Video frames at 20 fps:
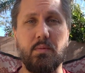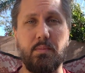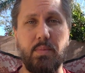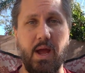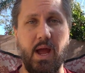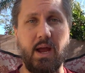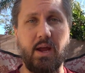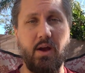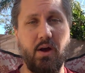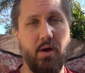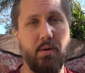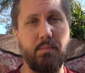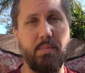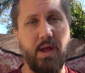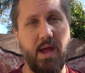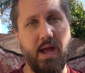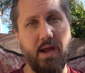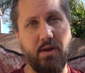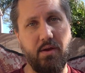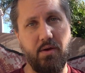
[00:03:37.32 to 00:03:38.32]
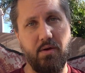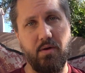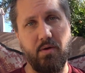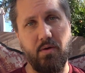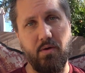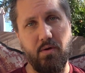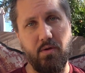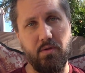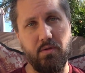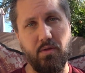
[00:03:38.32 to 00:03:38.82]
pack, unpack,
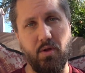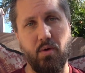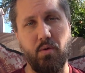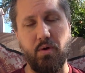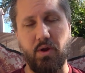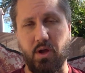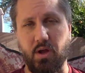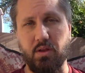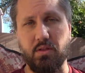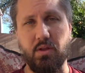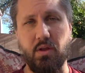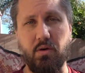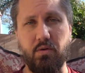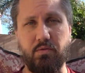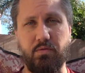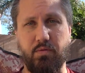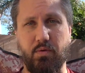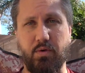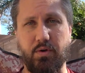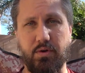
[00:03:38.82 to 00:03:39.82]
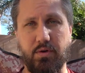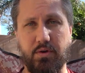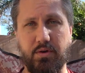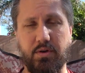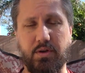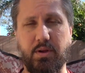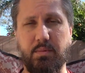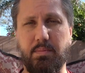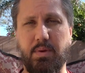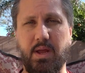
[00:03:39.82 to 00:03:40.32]
load, unload for you, and
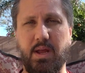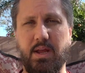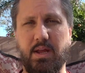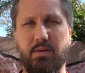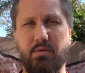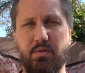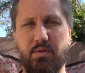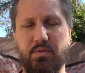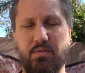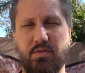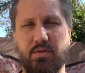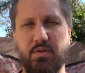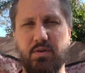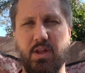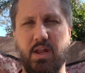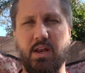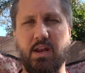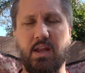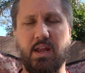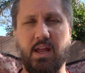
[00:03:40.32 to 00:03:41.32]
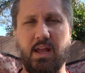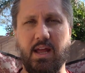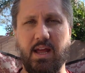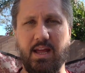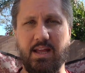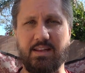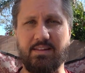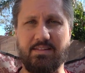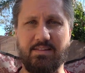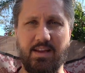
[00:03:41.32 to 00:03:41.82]
you can pay crews to do that.
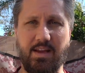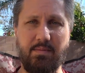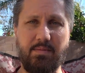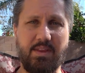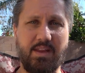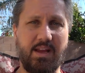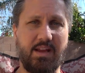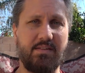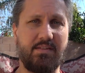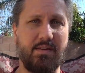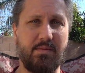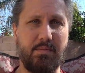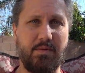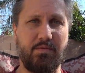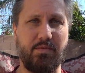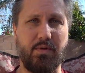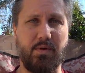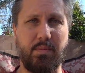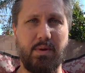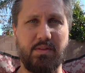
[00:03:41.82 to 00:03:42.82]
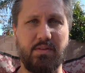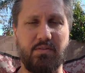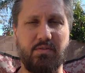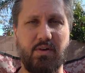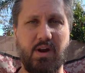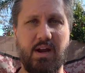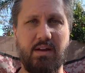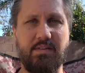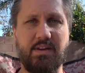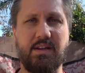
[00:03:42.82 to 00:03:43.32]
Same thing I said before about the
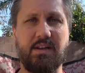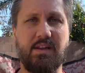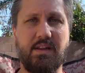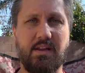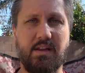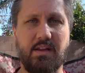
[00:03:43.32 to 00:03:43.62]
driving.